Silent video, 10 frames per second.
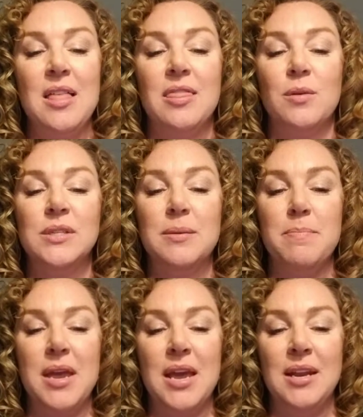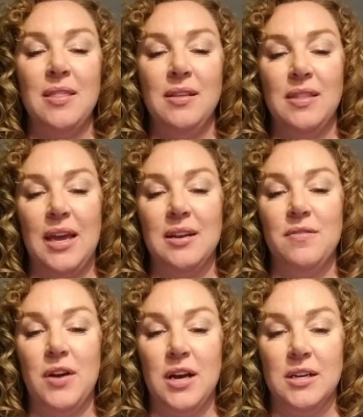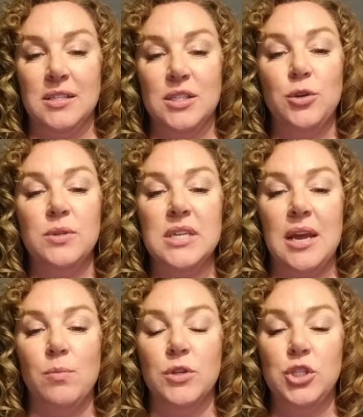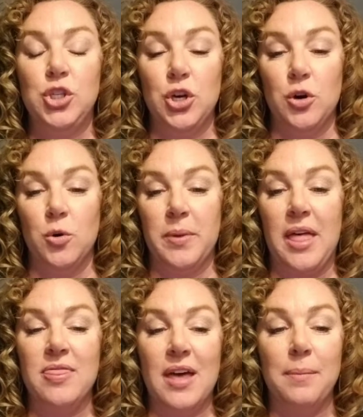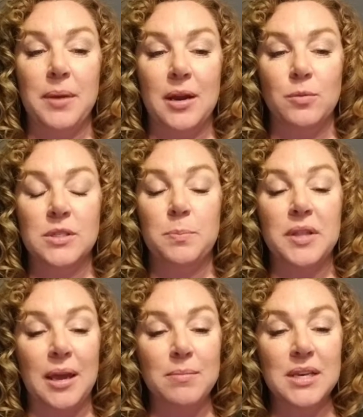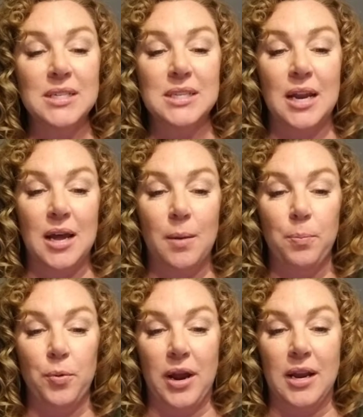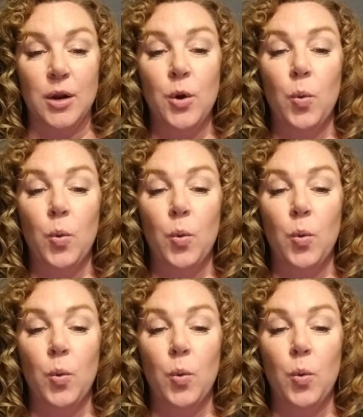"There was a man in the land of Uz whose name was Job, and that man was blameless and upright,